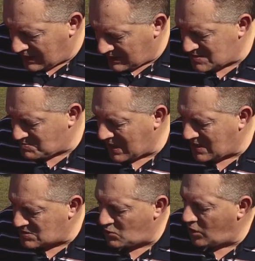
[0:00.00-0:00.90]
This
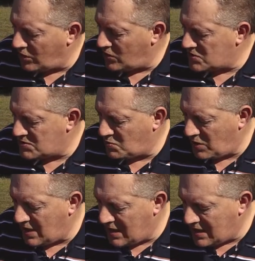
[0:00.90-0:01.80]
pack's quite nice to
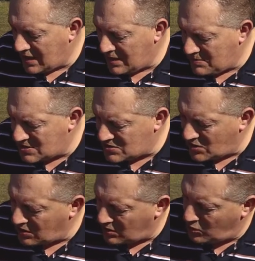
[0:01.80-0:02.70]
wear. It's
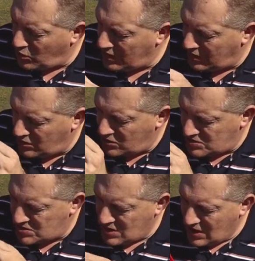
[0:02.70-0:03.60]
got quite a good
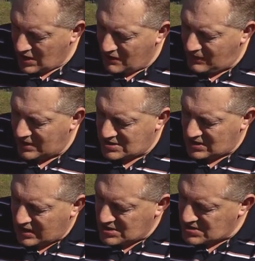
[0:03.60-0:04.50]

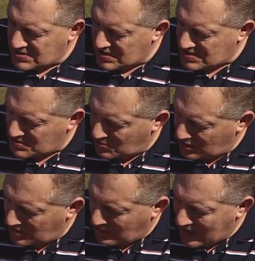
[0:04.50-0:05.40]
ventilation system
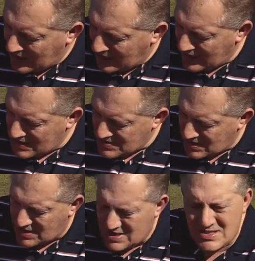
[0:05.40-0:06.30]
on your back here,
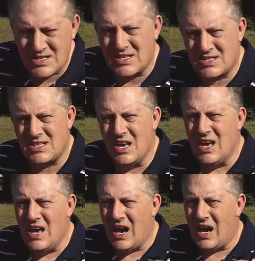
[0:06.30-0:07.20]
so there's this
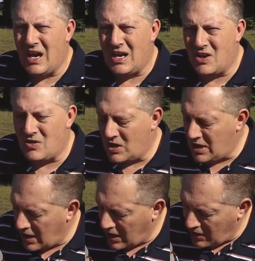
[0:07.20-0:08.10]

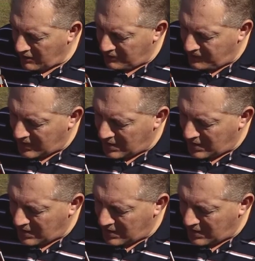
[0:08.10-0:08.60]
area of